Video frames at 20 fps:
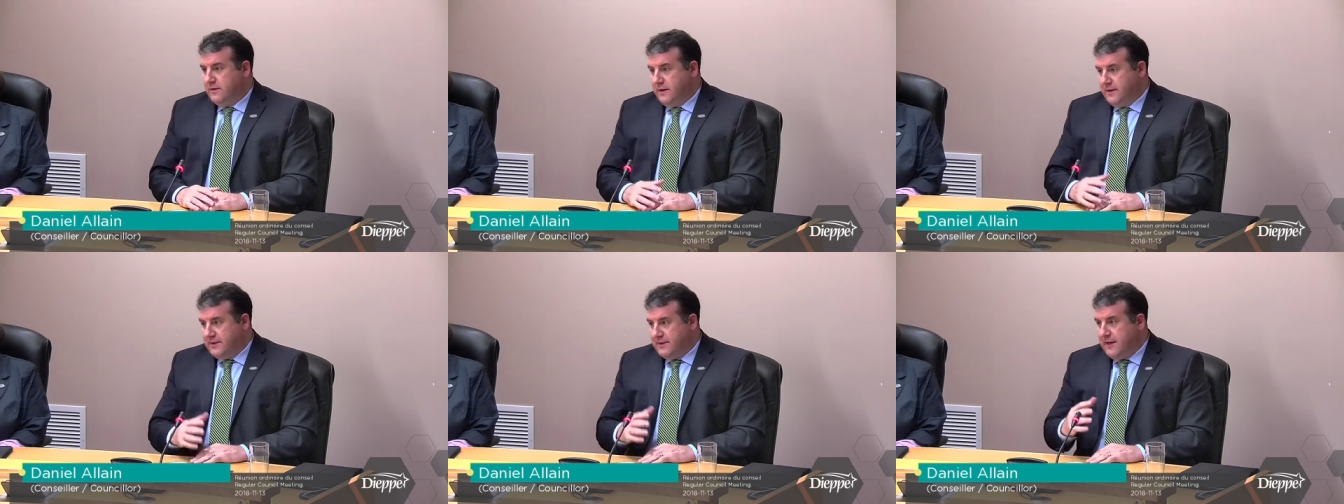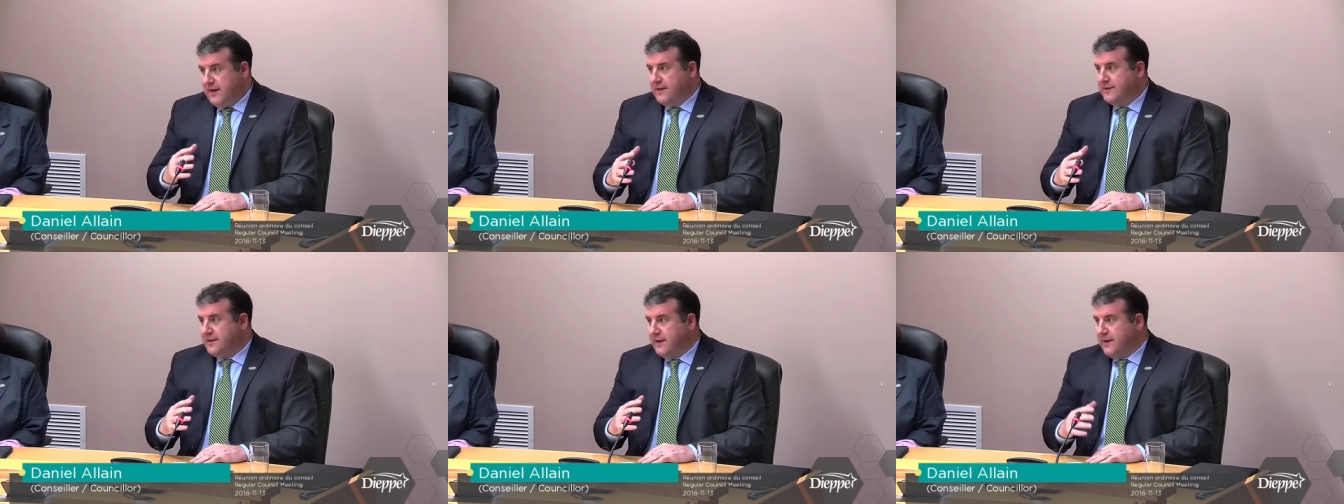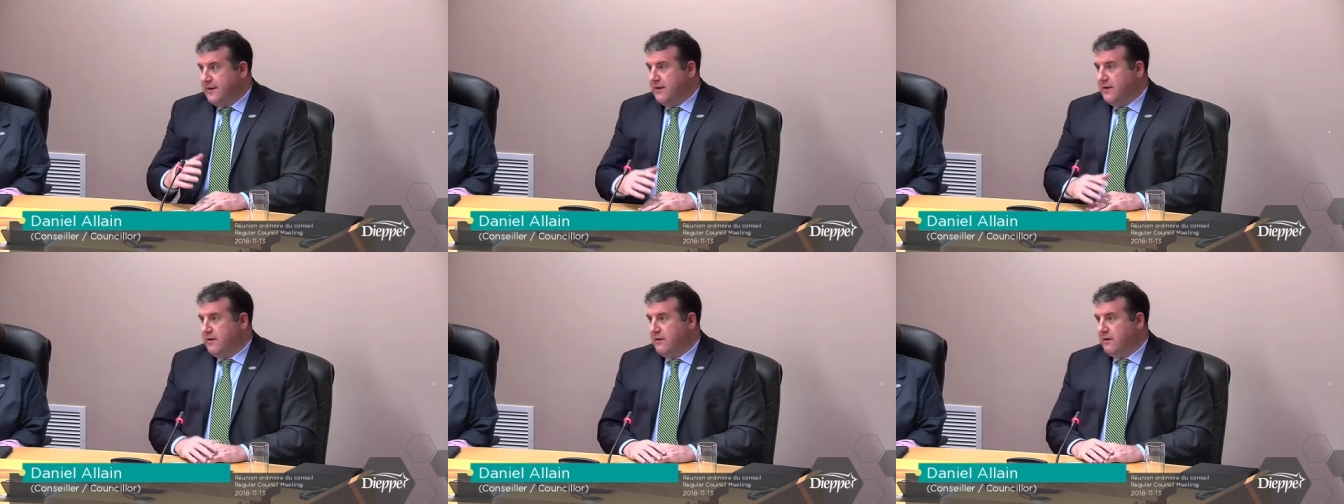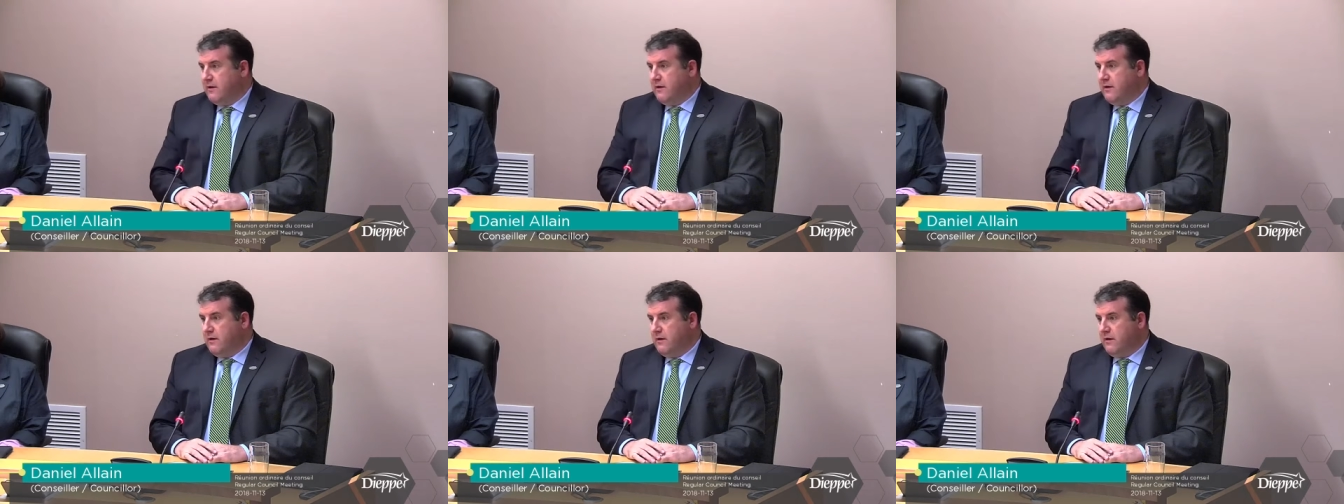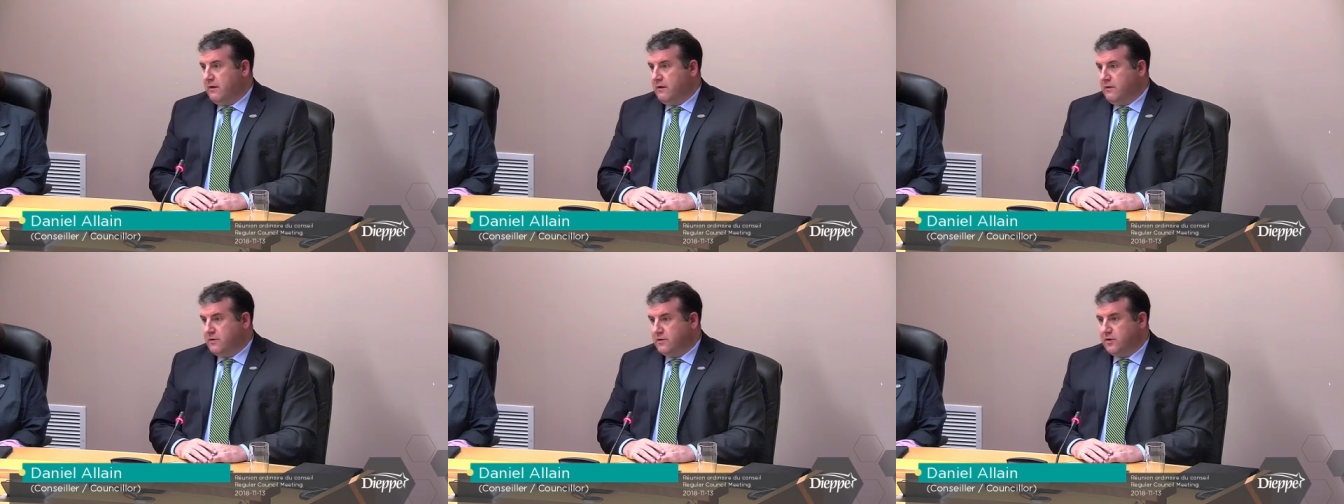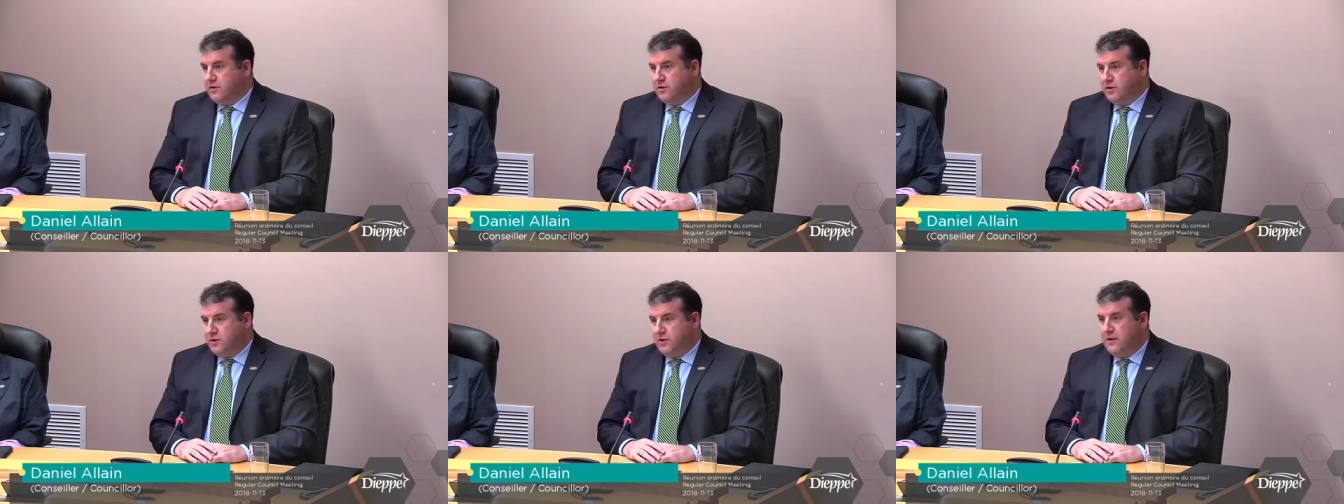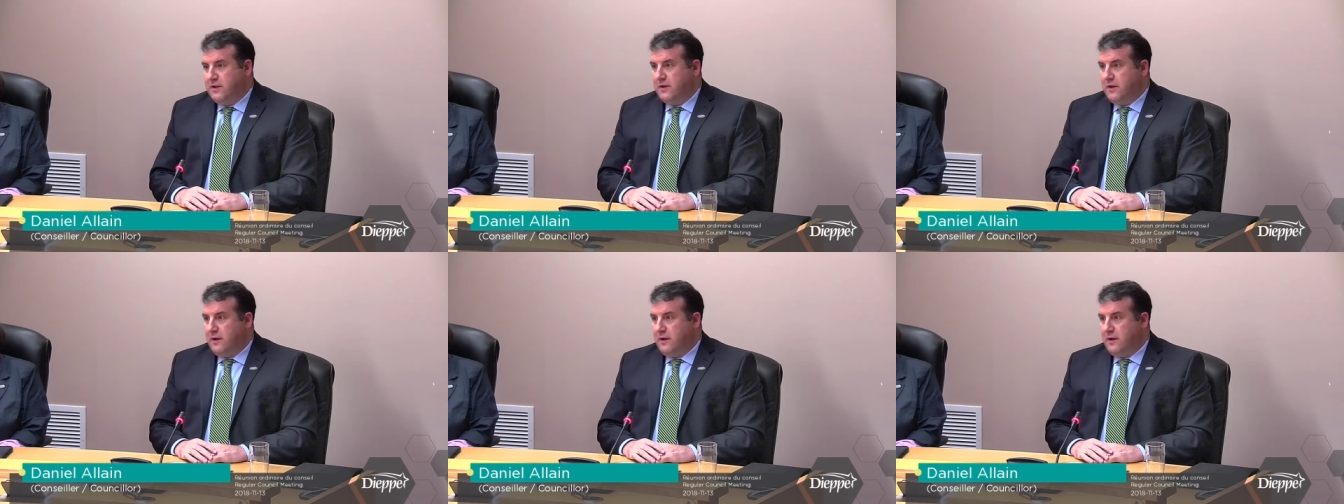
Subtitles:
for their writings.